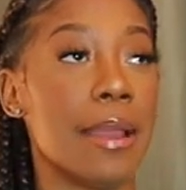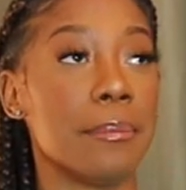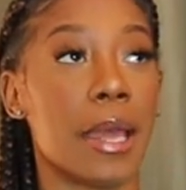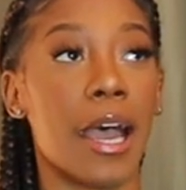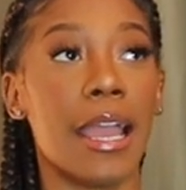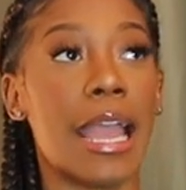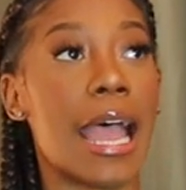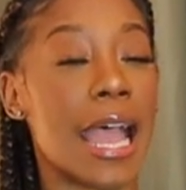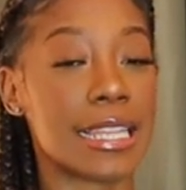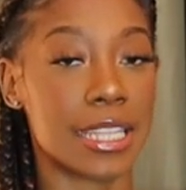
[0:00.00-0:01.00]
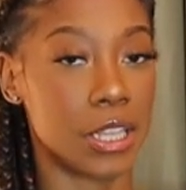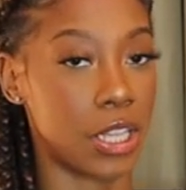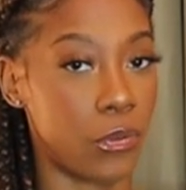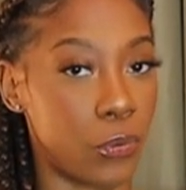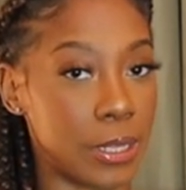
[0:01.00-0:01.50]
I'm not as in
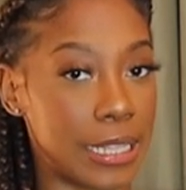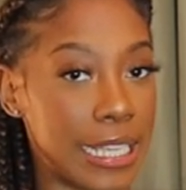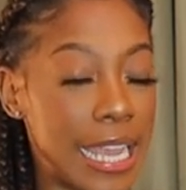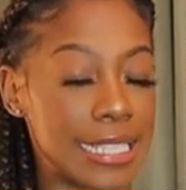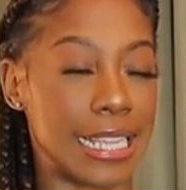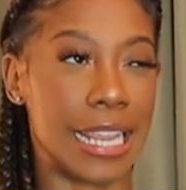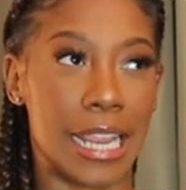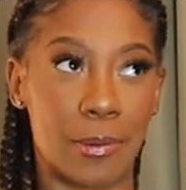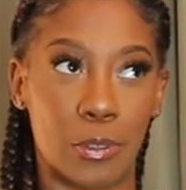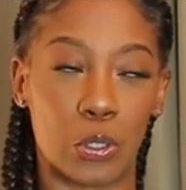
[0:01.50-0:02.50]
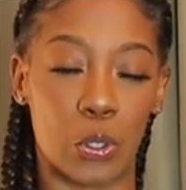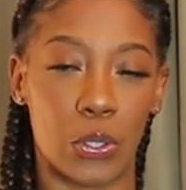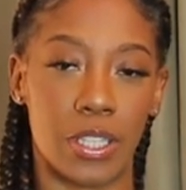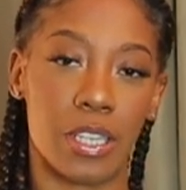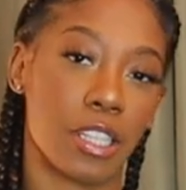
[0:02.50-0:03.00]
love with it as I am with
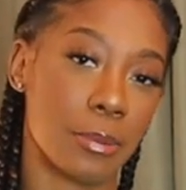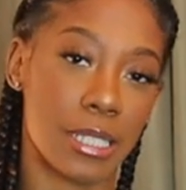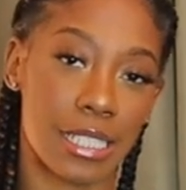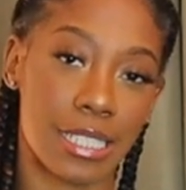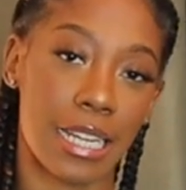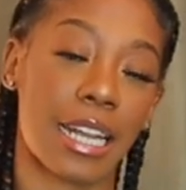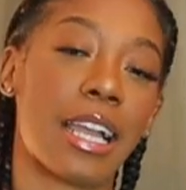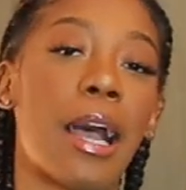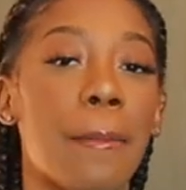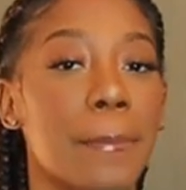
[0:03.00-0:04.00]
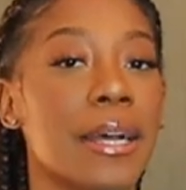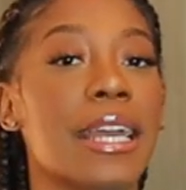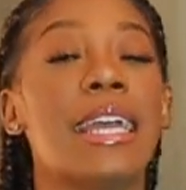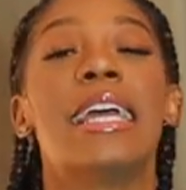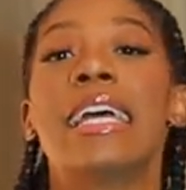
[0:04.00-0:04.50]
all the other pieces that I got, but